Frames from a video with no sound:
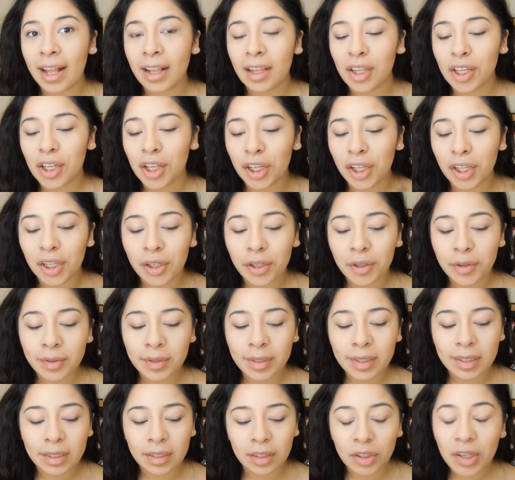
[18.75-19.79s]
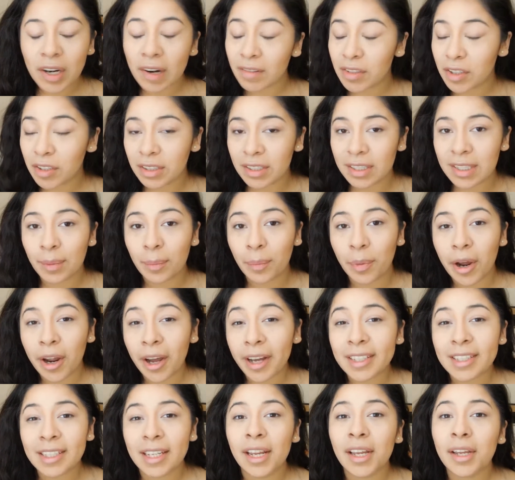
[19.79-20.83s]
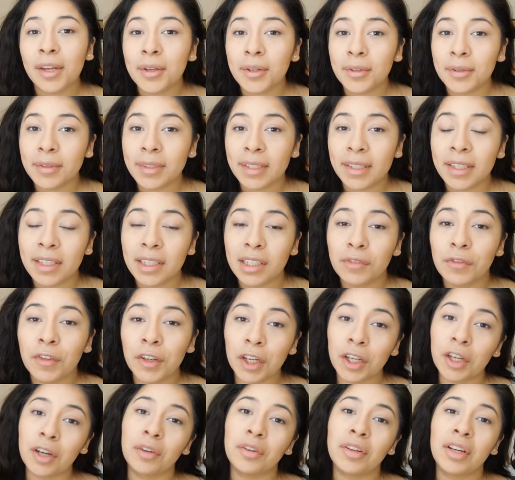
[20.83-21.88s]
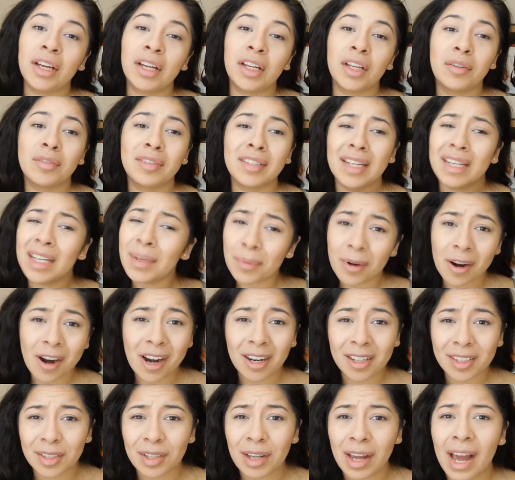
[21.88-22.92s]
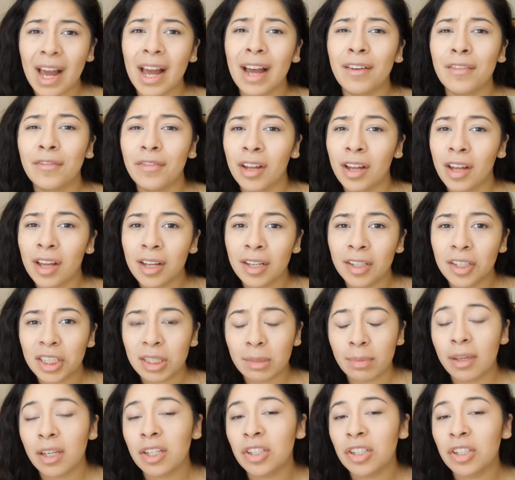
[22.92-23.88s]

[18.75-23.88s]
Again, you can use, you don't have to use the same products that I use in this video. You can use any products you have.